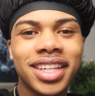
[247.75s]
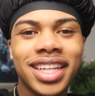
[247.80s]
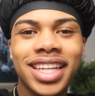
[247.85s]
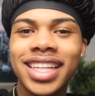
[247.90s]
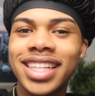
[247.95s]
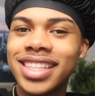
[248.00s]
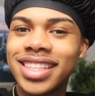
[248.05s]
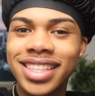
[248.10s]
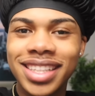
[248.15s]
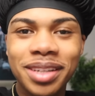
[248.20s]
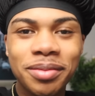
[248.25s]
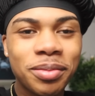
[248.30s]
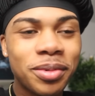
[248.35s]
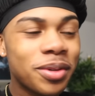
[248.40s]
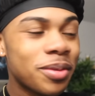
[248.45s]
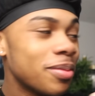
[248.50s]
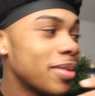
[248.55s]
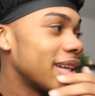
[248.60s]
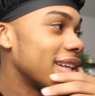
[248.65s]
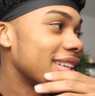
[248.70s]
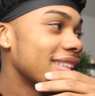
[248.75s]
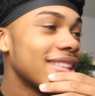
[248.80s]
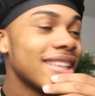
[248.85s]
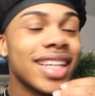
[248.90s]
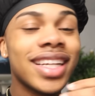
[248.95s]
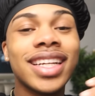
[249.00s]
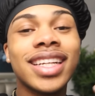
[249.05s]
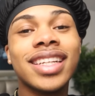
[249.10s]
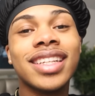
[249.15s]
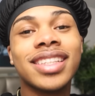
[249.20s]
it's simple, bruh.
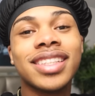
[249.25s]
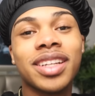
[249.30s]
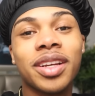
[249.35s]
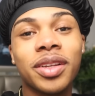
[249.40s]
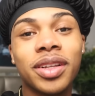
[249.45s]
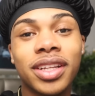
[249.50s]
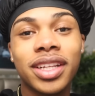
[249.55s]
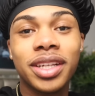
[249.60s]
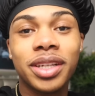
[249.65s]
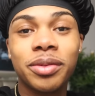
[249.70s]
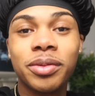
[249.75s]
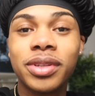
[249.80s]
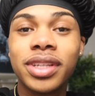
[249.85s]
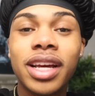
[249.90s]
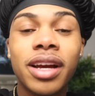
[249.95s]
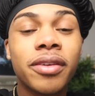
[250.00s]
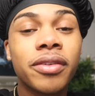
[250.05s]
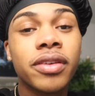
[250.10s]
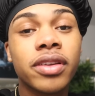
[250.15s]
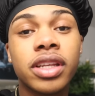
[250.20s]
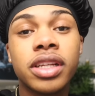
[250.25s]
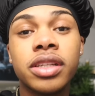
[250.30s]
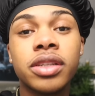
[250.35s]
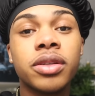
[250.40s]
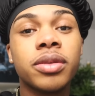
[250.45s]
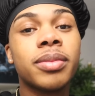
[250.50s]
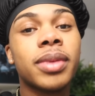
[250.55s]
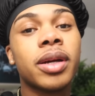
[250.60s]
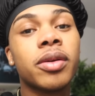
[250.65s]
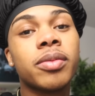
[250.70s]
So look, without further
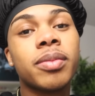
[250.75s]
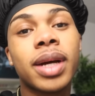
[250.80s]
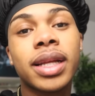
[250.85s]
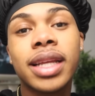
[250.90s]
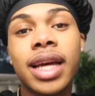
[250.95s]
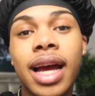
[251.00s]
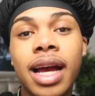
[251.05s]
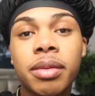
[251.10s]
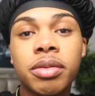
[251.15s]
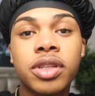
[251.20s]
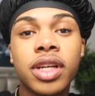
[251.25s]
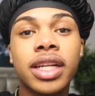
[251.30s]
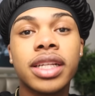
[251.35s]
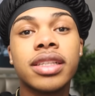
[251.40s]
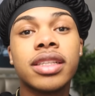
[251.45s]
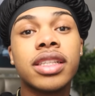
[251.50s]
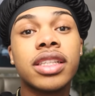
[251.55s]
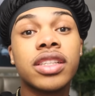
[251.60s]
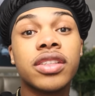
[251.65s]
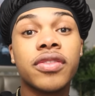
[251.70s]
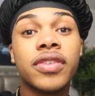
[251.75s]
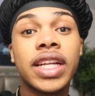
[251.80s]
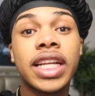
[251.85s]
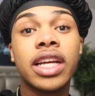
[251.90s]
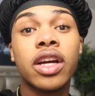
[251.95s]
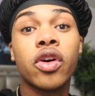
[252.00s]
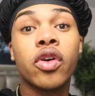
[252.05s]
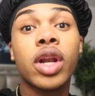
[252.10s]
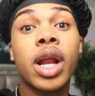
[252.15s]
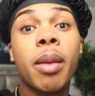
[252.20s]
ado, man, we about to hop straight into this
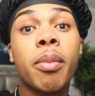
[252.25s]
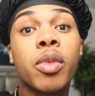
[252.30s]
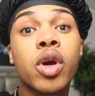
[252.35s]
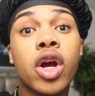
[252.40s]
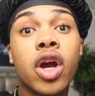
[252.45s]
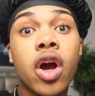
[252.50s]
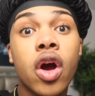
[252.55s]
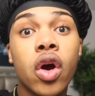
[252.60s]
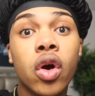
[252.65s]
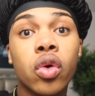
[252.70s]
video and I'm gone.